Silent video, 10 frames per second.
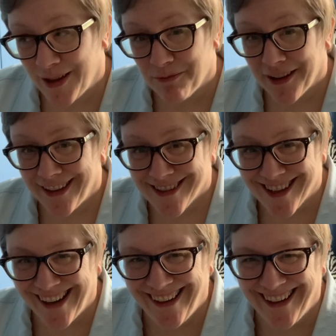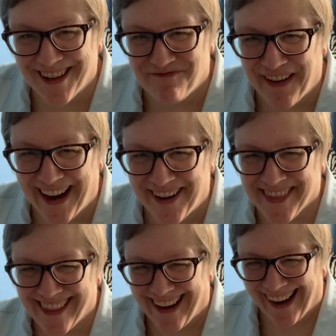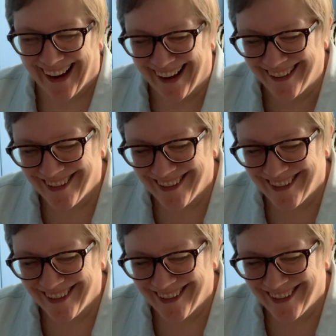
I'm really excited about that.